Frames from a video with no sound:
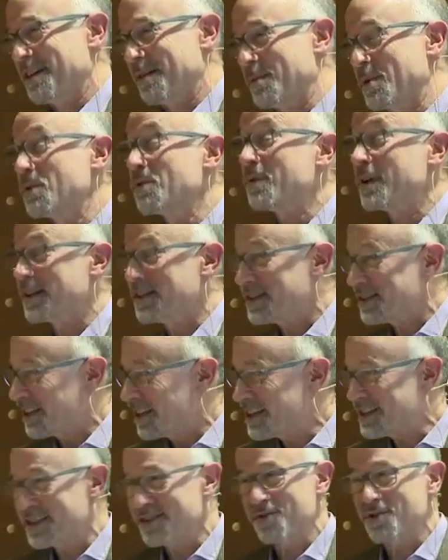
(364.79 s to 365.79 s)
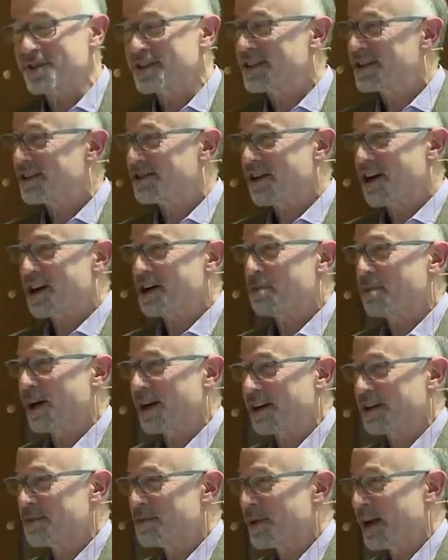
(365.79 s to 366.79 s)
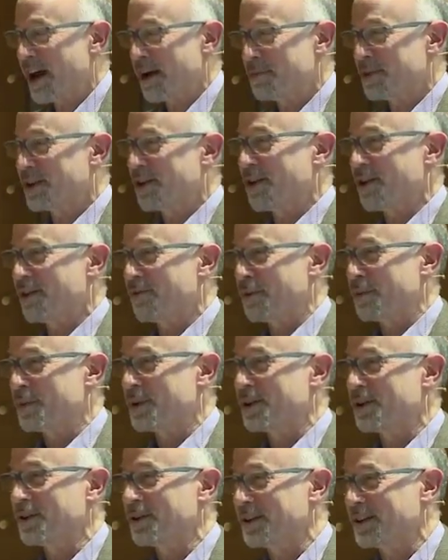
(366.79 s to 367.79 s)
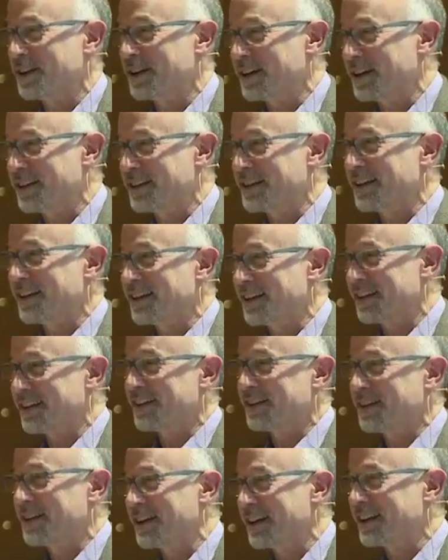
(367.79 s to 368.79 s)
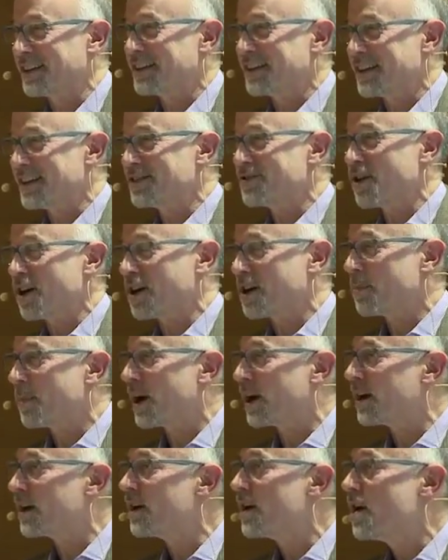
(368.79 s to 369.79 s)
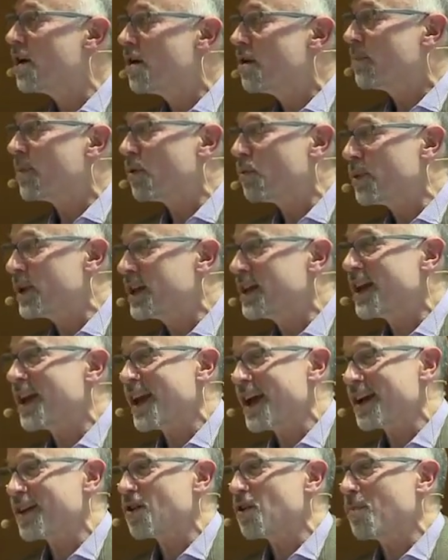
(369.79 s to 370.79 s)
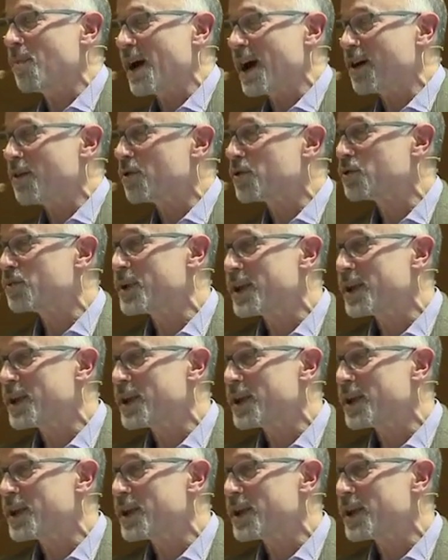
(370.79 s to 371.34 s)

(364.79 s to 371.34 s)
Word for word: I mean, it's it's interesting to talk about it. I'd be happy to go have a beer and uh, and, and talk about it. But we can't go backwards.